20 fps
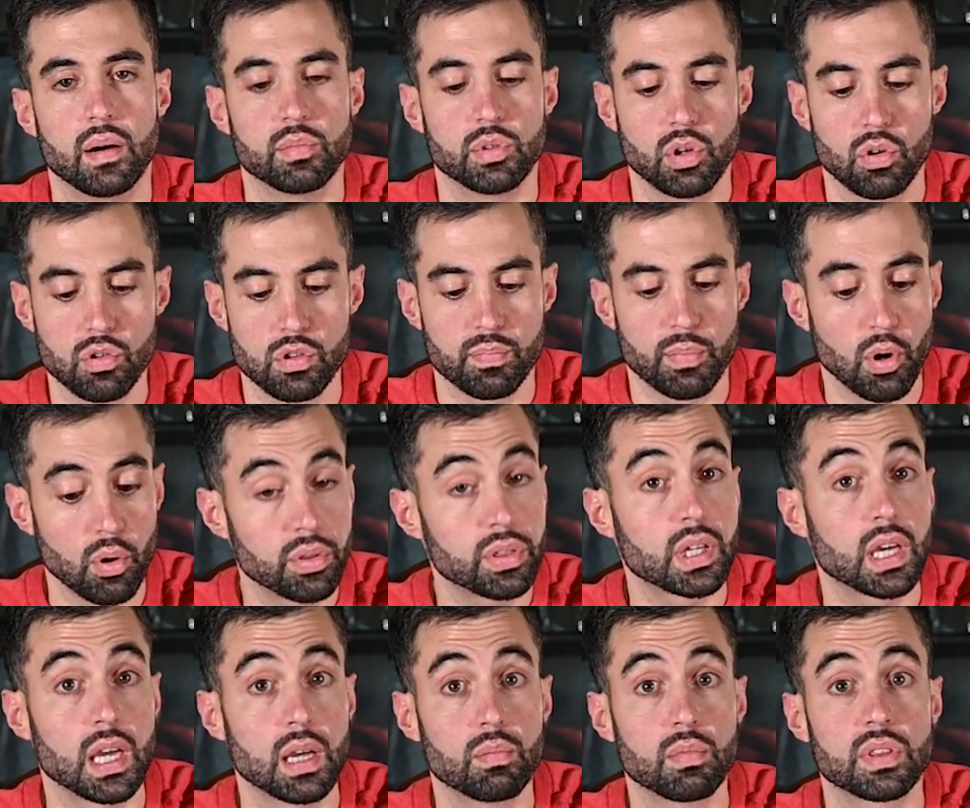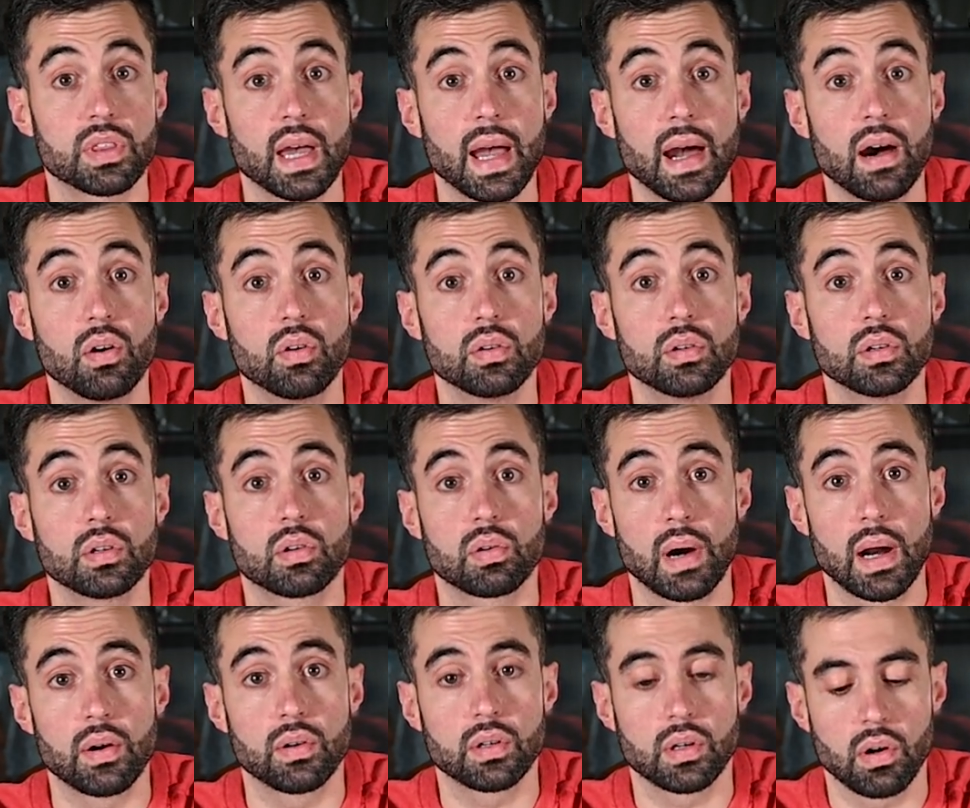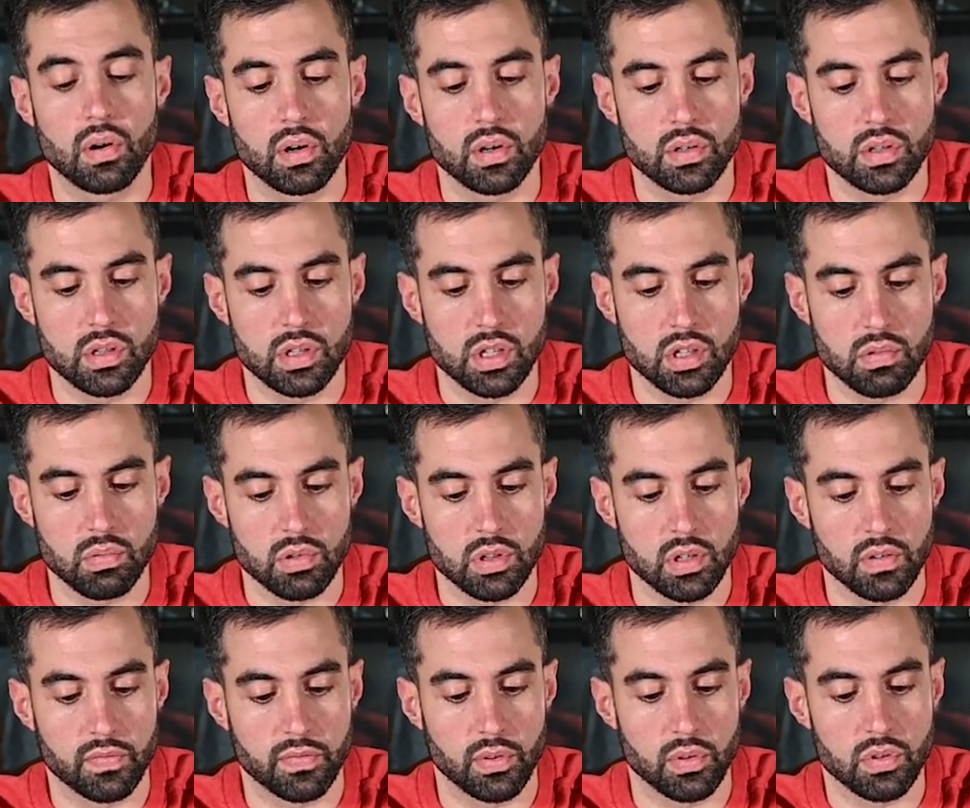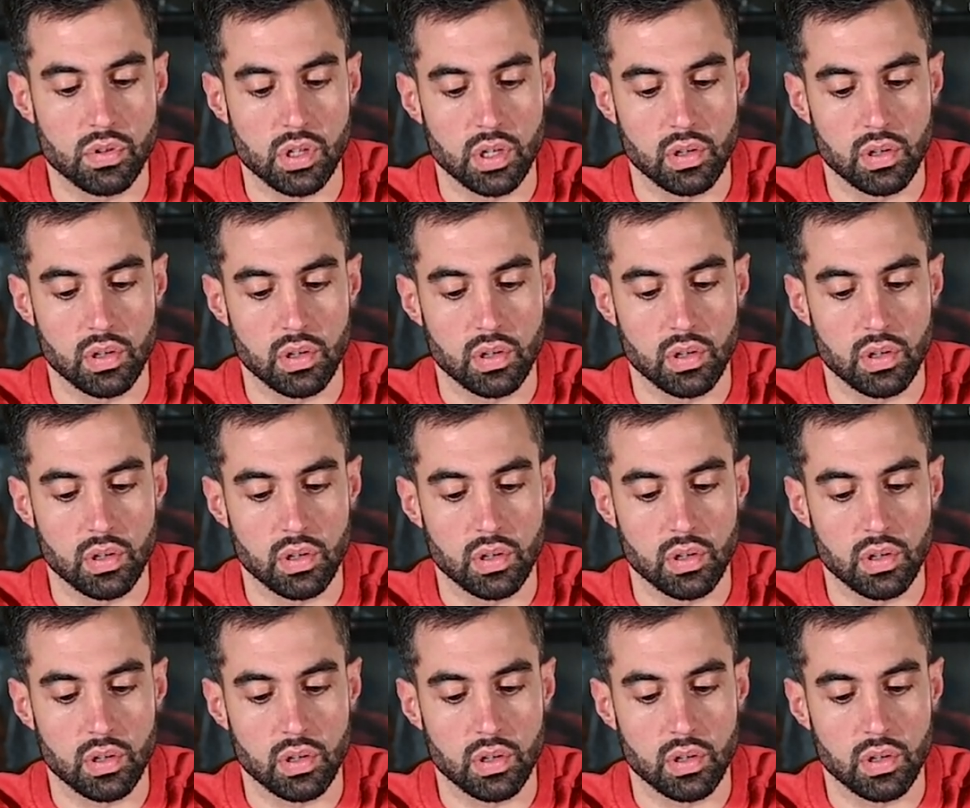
Those both came without crown guards. This was the first